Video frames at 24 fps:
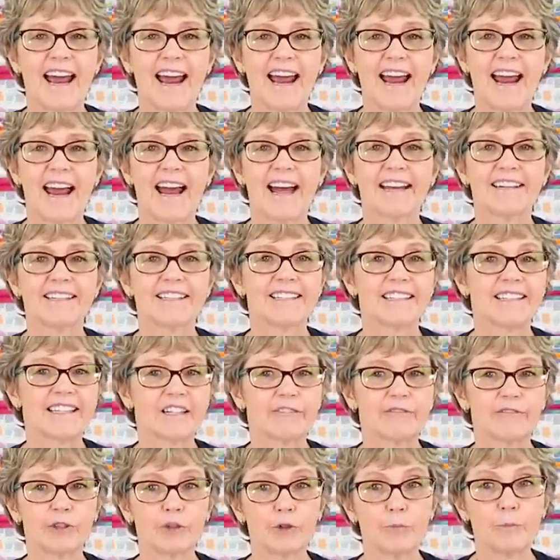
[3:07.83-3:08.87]
And
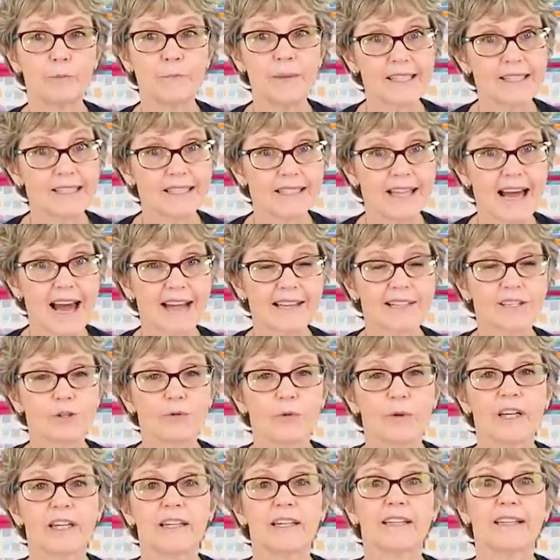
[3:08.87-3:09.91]
if you missed last
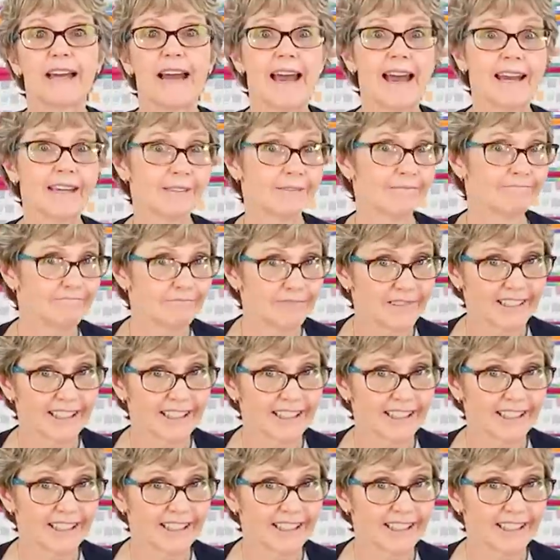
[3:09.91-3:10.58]
week and